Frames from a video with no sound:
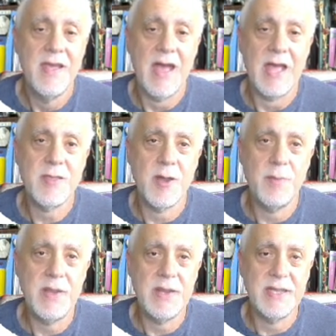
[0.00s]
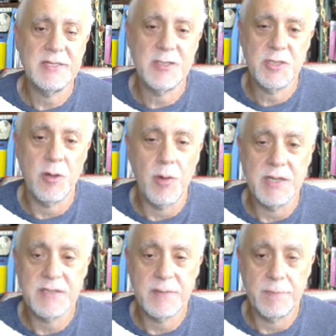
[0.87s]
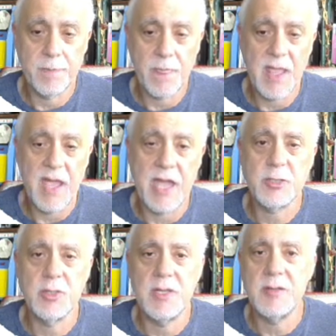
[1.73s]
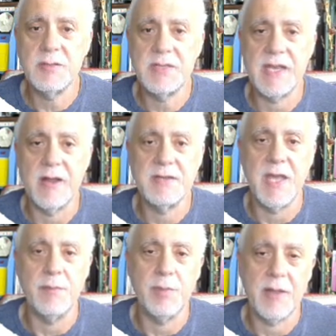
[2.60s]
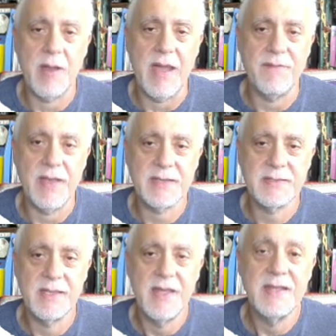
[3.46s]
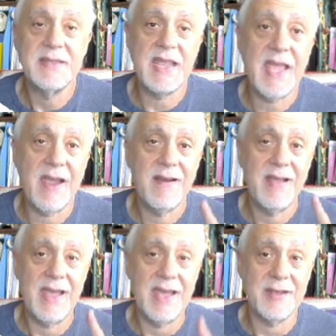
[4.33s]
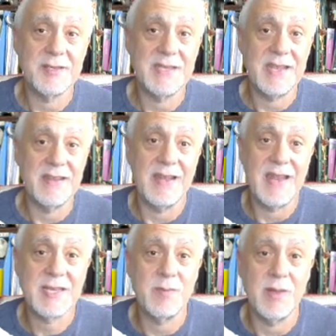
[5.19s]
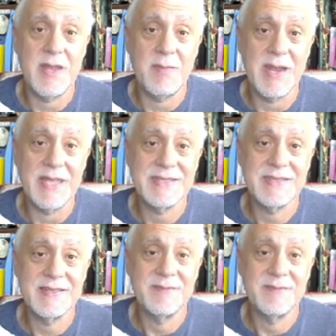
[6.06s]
I thought it'd be nice to show us actually using our template graphics. Take care, and I'll see you in the next Monday Minutes.